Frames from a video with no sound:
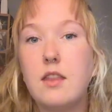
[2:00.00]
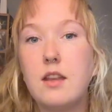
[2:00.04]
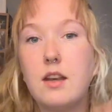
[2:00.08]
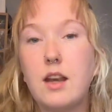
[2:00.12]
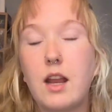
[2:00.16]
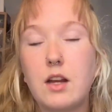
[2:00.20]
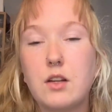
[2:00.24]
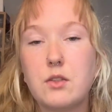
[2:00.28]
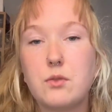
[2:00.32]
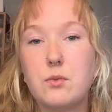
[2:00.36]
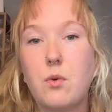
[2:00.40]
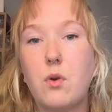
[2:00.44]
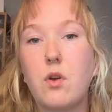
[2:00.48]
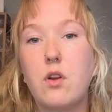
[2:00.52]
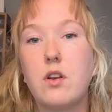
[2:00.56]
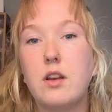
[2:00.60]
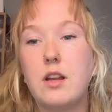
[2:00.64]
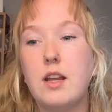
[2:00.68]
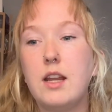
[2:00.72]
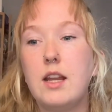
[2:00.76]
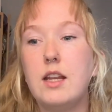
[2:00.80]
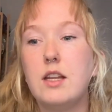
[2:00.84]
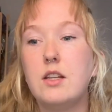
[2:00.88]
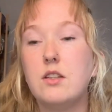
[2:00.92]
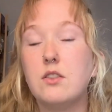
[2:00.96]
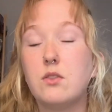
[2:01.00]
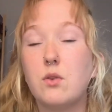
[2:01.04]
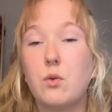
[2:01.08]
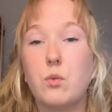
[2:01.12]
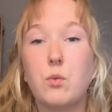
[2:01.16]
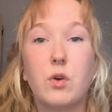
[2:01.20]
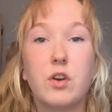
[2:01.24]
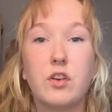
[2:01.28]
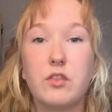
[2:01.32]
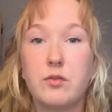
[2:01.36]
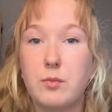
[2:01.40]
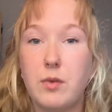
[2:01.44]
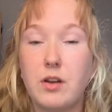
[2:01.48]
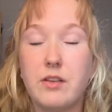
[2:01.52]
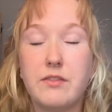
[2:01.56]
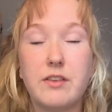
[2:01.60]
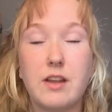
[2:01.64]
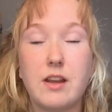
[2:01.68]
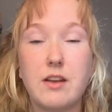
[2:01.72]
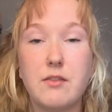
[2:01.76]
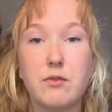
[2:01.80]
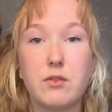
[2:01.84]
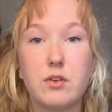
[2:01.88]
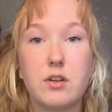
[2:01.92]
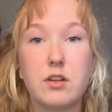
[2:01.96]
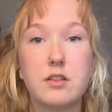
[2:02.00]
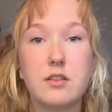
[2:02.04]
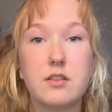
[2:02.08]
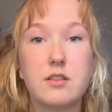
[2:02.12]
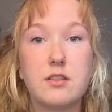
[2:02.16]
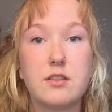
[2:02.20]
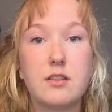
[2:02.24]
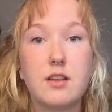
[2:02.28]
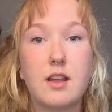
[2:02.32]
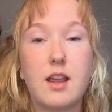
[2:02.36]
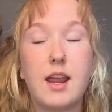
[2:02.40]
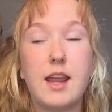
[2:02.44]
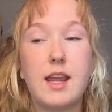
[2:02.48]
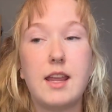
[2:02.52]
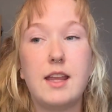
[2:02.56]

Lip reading: next one is one of my favourites. It